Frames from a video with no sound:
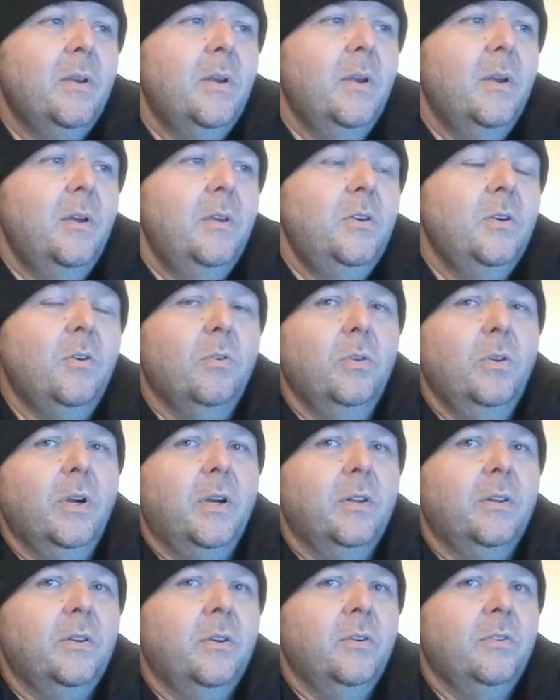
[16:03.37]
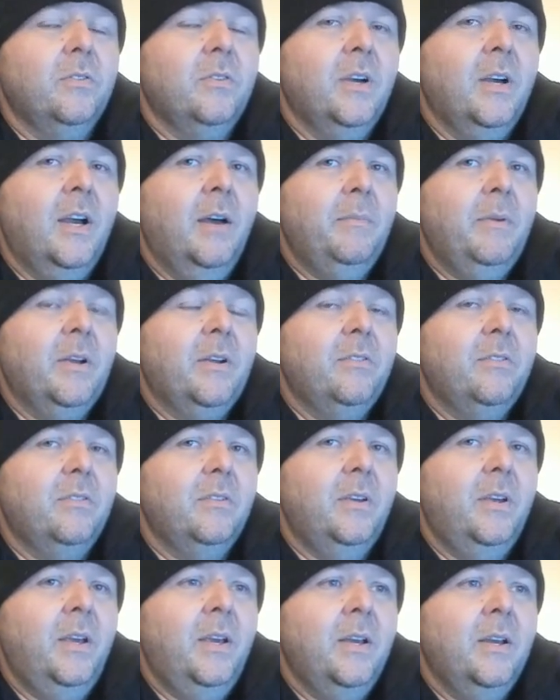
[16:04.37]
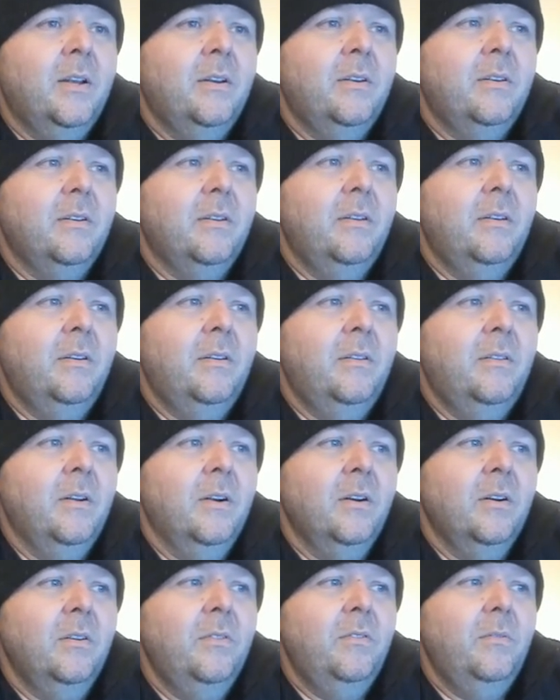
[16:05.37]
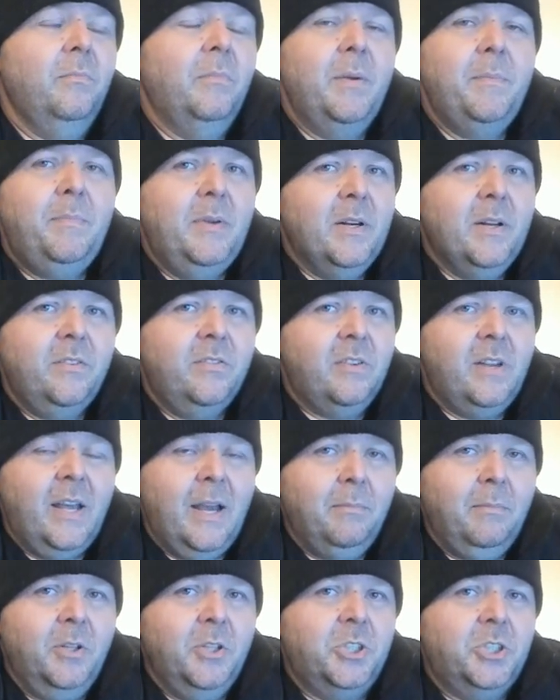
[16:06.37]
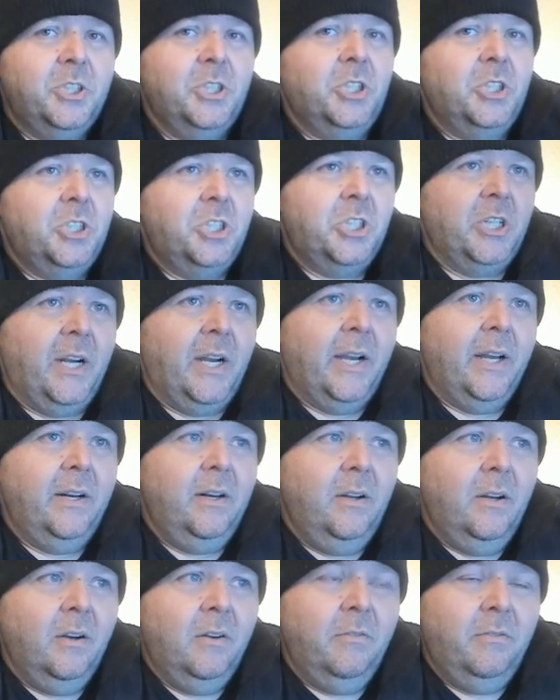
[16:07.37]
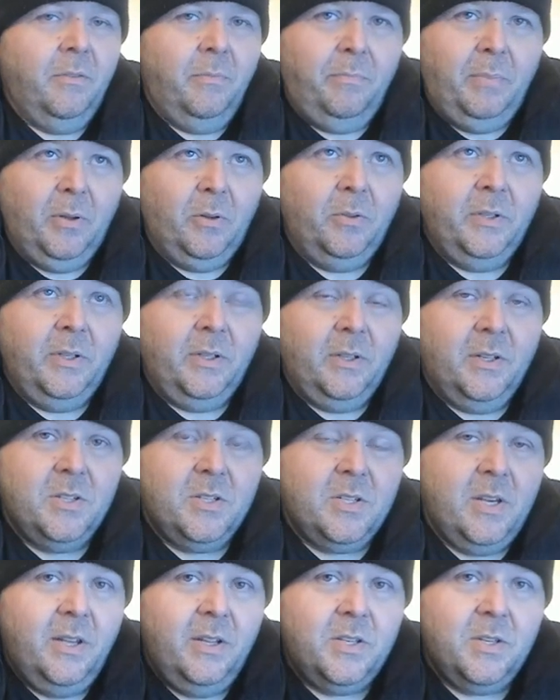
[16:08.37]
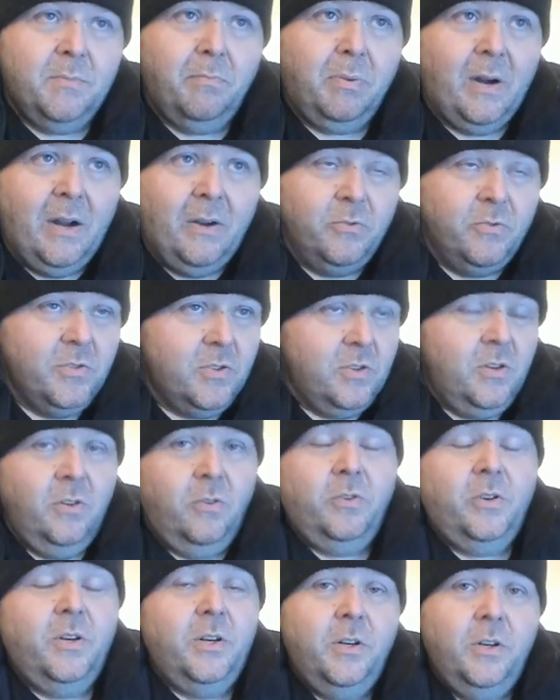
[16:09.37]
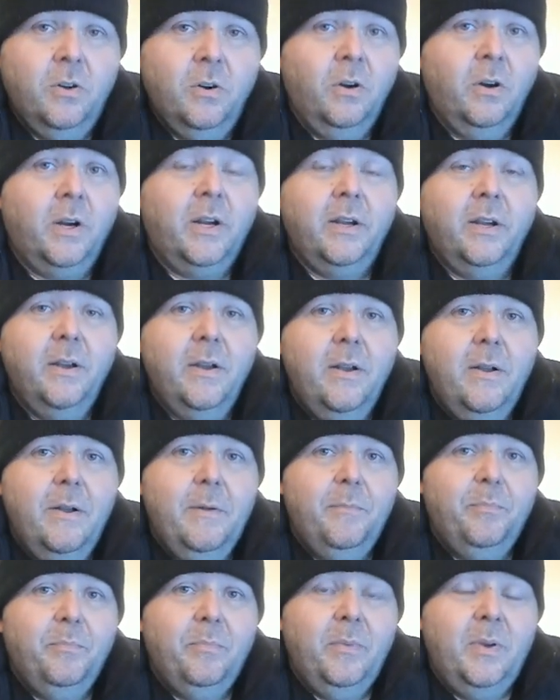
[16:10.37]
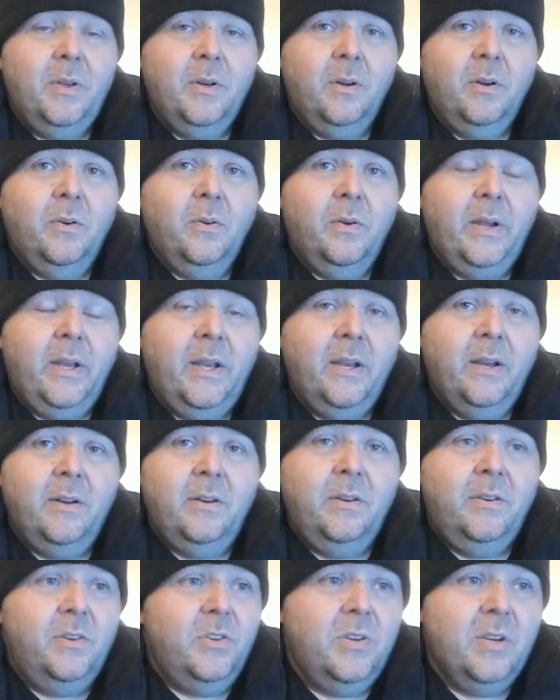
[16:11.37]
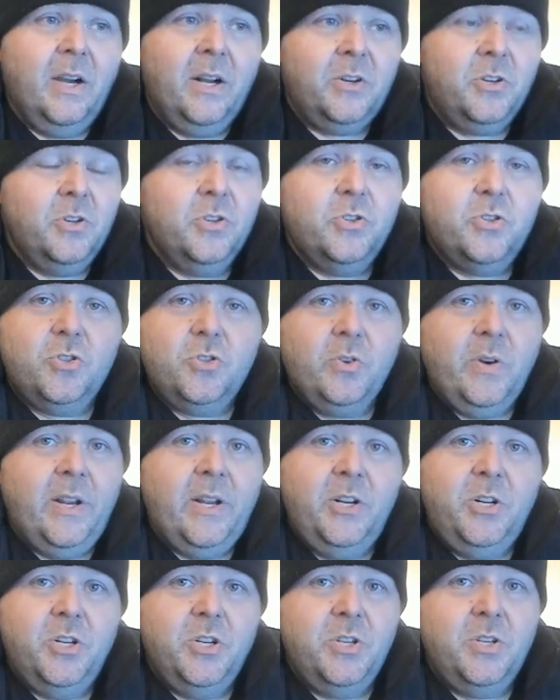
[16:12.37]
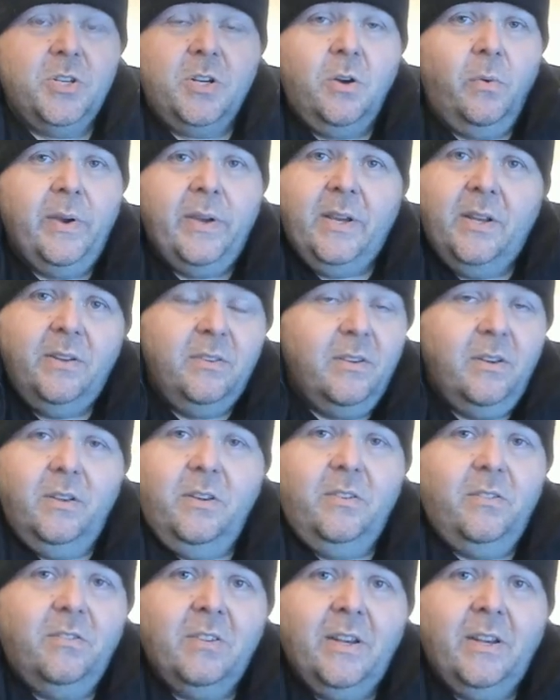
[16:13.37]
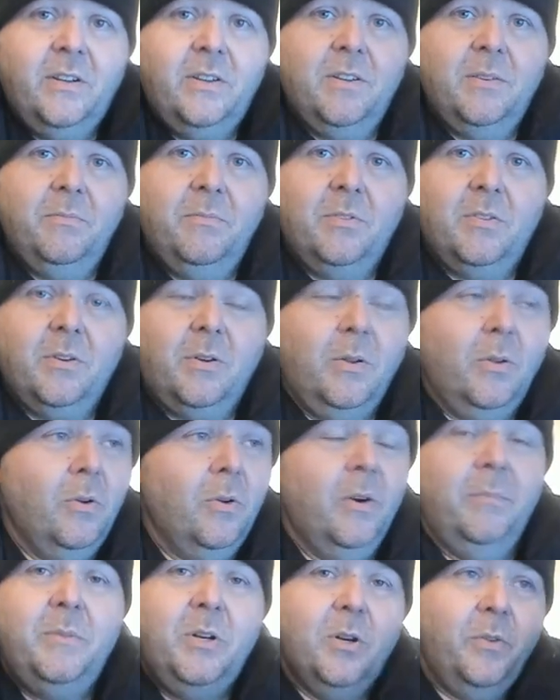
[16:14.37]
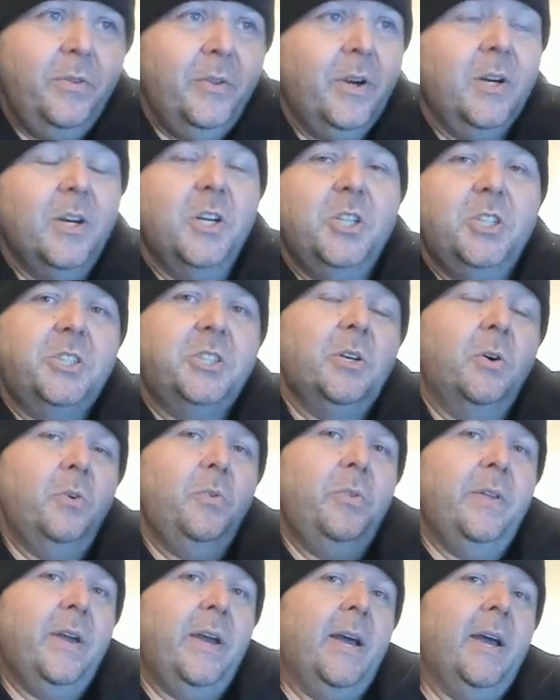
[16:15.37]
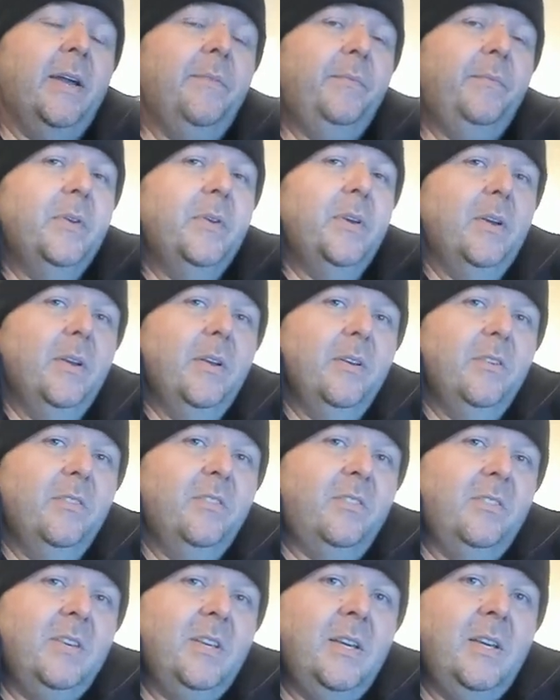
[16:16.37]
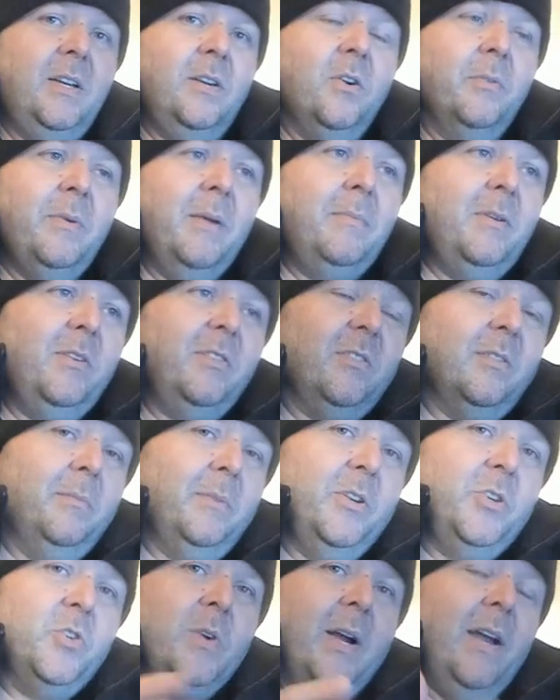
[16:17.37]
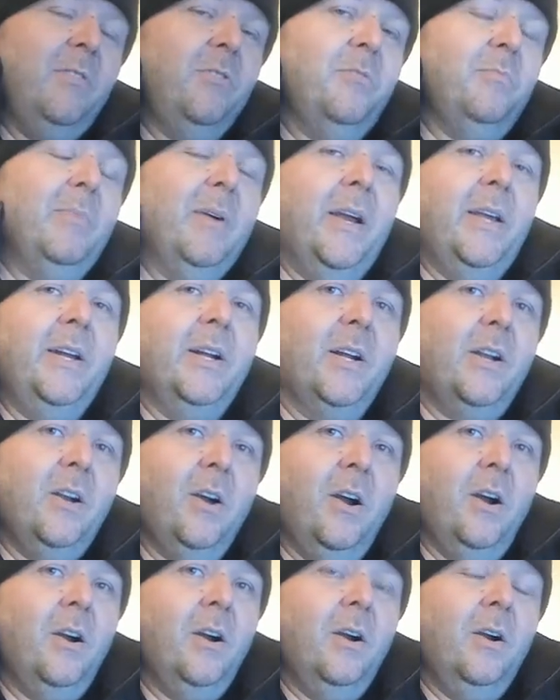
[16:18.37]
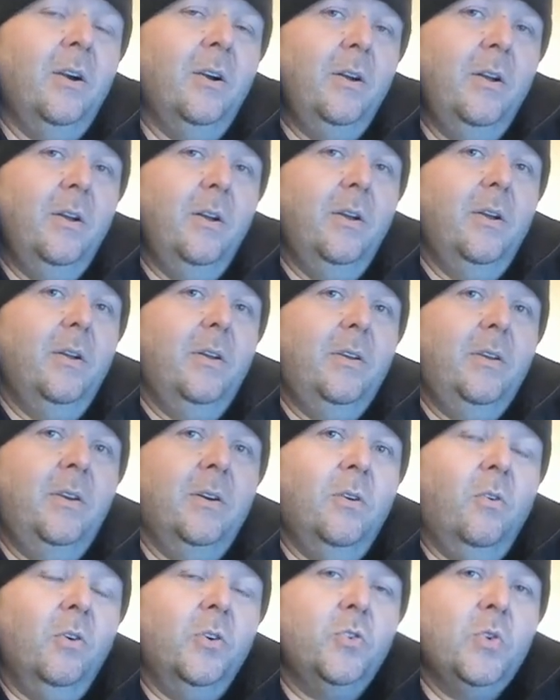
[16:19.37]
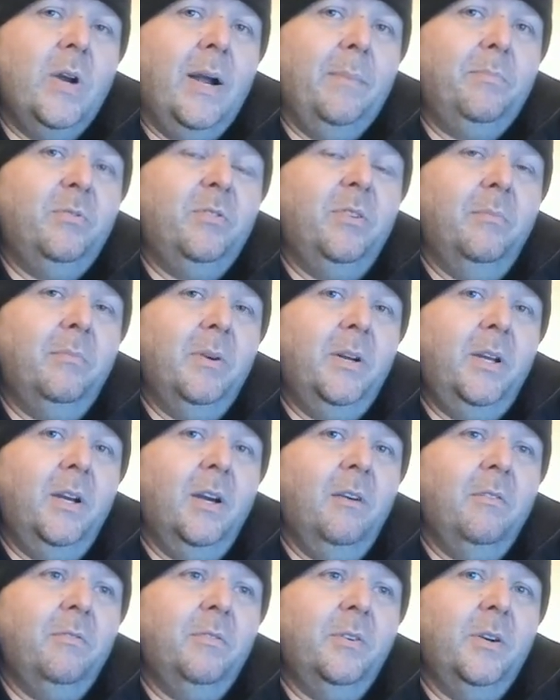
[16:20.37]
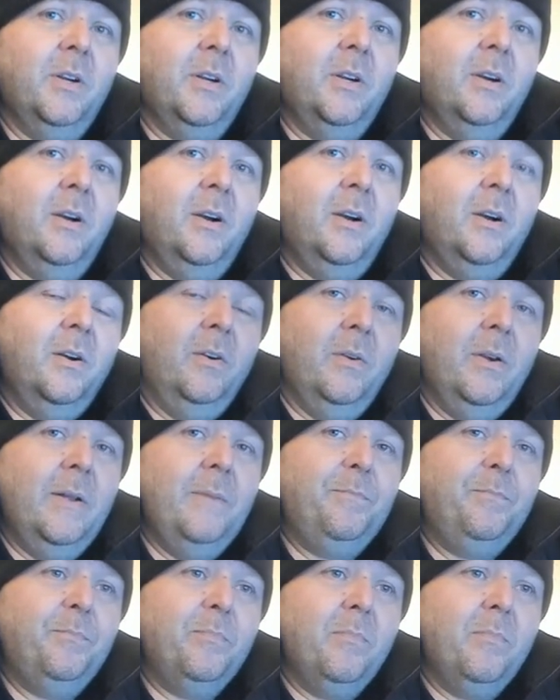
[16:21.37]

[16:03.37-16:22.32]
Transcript: You go and look at those comics, and there might be an establishing shot of a building. Let's say it's a brownstone in New York, you know, and Doctor Strange is going into his sanctum sanctorum. You know, they're going to show that scene, or maybe somebody drives by in a car, you know, or drops somebody off in a car, right?